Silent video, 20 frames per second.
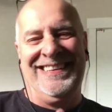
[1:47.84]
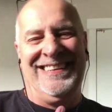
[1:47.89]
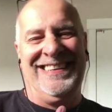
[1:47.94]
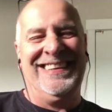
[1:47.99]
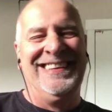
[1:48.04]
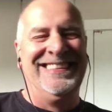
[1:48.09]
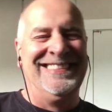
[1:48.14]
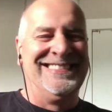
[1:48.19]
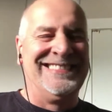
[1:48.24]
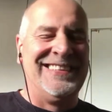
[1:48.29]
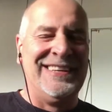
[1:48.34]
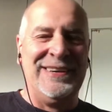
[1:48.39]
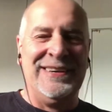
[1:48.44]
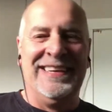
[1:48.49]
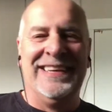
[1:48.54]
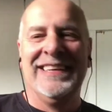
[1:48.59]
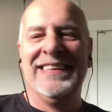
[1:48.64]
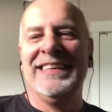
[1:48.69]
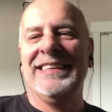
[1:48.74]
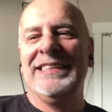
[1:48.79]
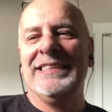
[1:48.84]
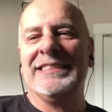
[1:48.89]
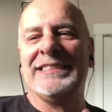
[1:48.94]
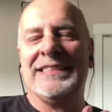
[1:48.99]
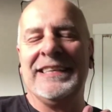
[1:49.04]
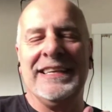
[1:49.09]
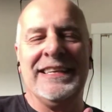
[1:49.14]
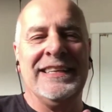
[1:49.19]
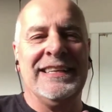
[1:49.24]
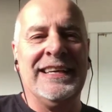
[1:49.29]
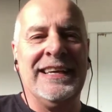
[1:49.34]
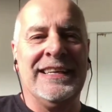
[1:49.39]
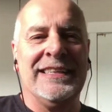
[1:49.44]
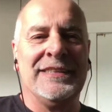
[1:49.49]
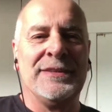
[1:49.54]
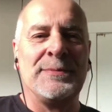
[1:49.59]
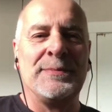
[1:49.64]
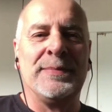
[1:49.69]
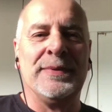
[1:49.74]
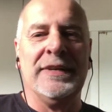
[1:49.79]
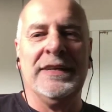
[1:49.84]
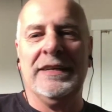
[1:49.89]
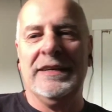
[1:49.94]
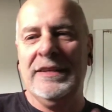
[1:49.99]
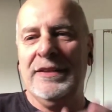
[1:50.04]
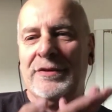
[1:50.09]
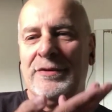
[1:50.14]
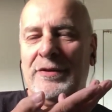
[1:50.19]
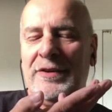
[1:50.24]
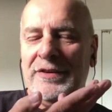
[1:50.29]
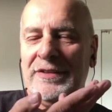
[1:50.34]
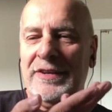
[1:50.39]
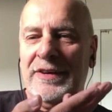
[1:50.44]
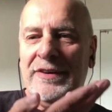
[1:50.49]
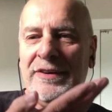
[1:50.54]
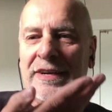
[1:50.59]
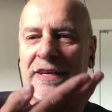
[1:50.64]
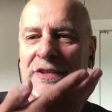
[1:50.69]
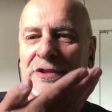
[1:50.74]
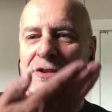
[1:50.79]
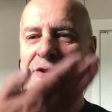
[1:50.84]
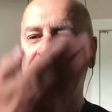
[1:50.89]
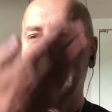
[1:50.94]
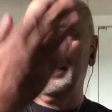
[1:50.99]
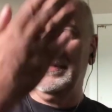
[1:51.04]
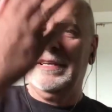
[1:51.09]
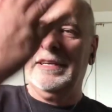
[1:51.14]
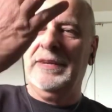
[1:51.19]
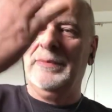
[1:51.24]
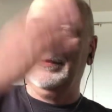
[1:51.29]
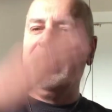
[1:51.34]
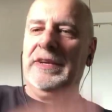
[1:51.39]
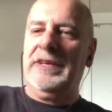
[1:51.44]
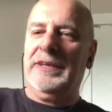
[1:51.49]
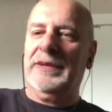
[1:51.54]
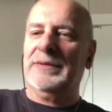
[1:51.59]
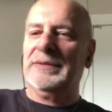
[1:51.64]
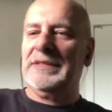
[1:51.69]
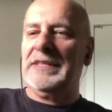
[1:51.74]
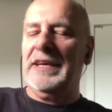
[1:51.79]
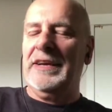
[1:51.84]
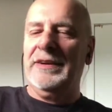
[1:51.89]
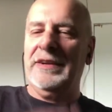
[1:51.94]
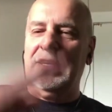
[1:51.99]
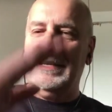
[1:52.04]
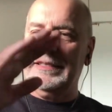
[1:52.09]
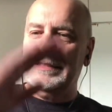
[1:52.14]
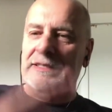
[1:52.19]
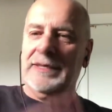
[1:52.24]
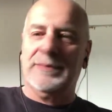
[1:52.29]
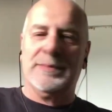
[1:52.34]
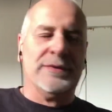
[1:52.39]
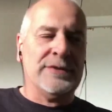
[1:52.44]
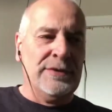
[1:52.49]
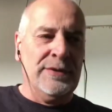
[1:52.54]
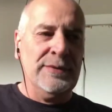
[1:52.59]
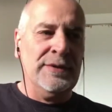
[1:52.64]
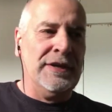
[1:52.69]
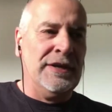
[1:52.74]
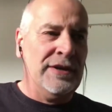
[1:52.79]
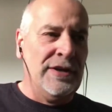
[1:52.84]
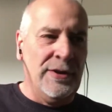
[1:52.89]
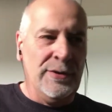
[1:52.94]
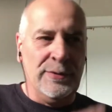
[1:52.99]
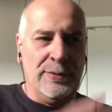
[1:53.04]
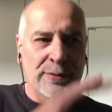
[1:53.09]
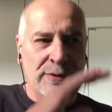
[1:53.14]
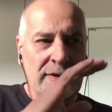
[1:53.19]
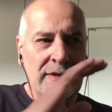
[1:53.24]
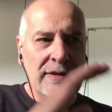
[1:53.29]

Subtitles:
he's taken the hand completely the wrong direction, and then when he goes down, he has absolutely no